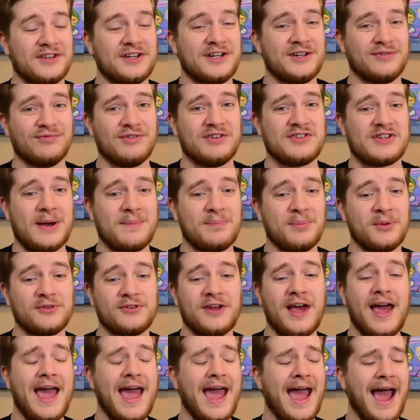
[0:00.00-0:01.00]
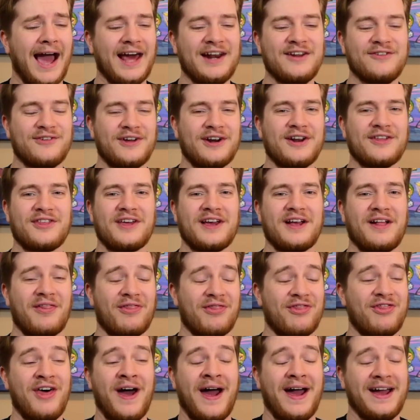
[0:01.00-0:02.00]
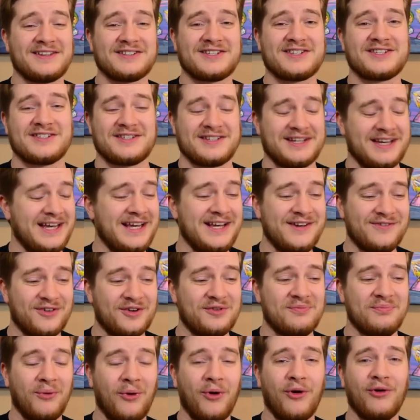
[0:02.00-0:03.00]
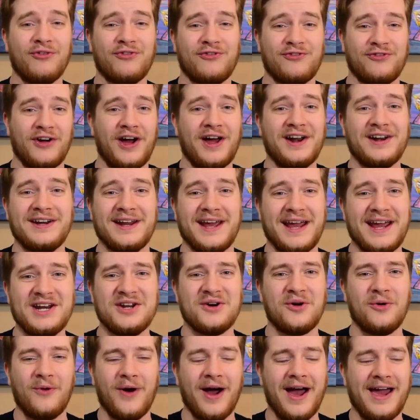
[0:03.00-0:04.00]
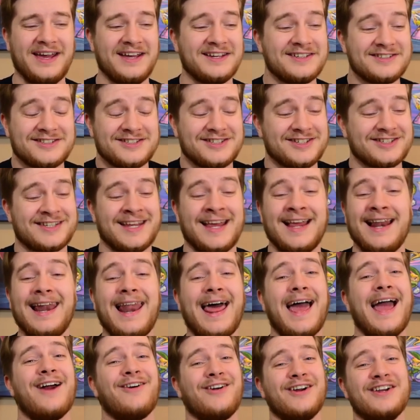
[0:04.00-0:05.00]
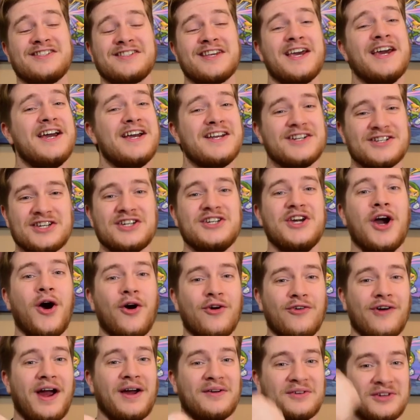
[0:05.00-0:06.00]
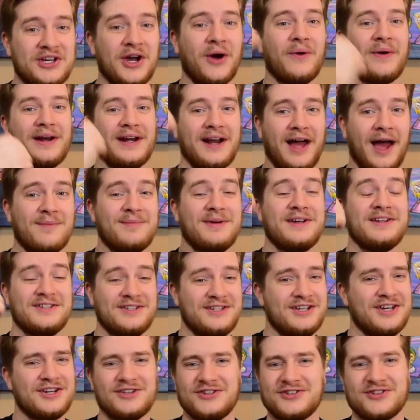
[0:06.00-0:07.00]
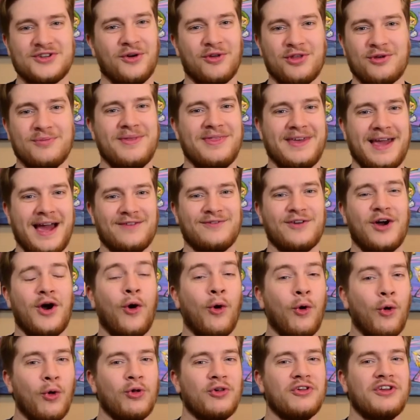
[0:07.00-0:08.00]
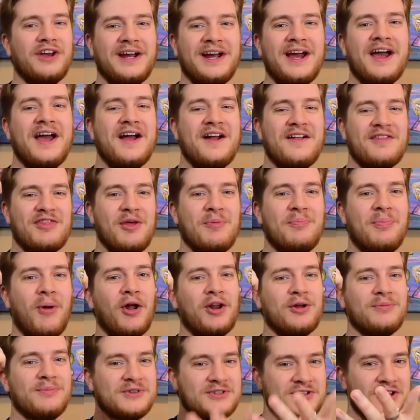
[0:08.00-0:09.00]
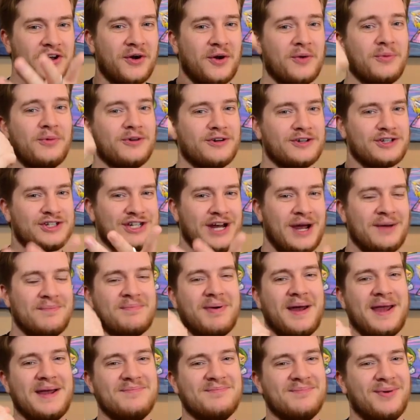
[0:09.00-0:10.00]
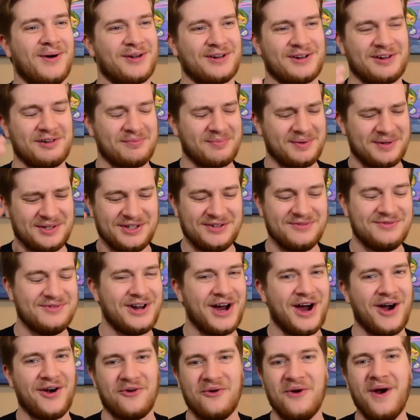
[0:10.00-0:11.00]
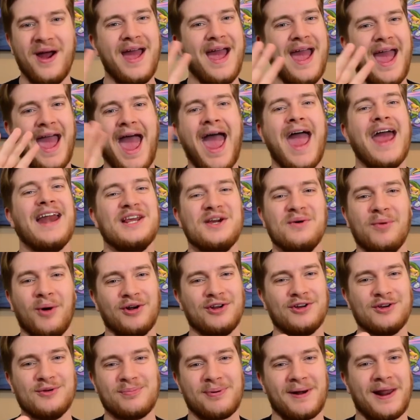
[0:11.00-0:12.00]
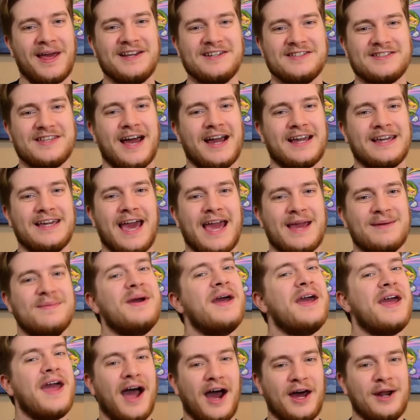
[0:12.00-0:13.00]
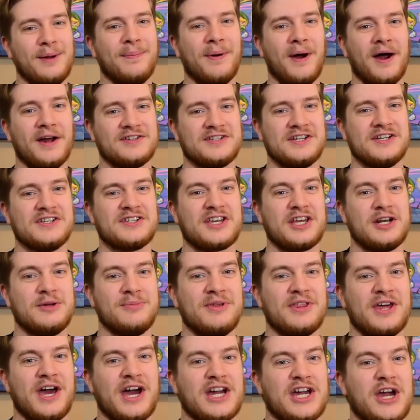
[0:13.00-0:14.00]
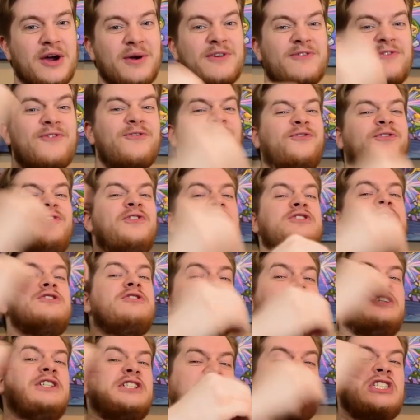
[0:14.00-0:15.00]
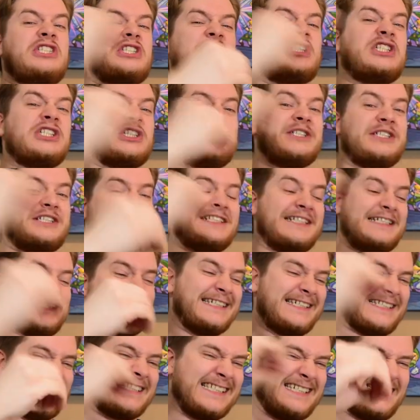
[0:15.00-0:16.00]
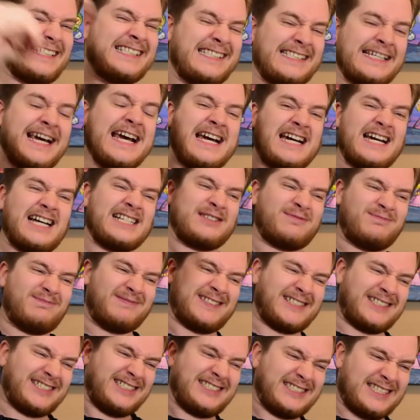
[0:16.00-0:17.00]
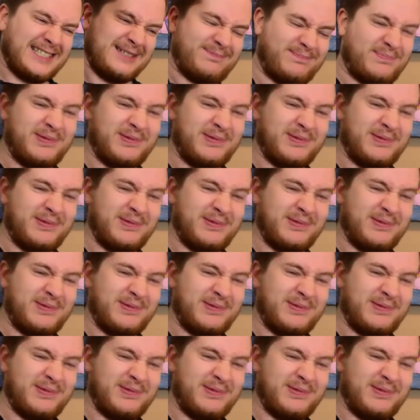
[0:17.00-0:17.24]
that it resembles. And if anything, that's even more fun in a way. It's just hilarious to go around going, I mean, you saw them in the advert holding the bottom as though it were a champagne bottle, but you know anyone who plays that game at a party is going to be there going furiously, going like this as much as they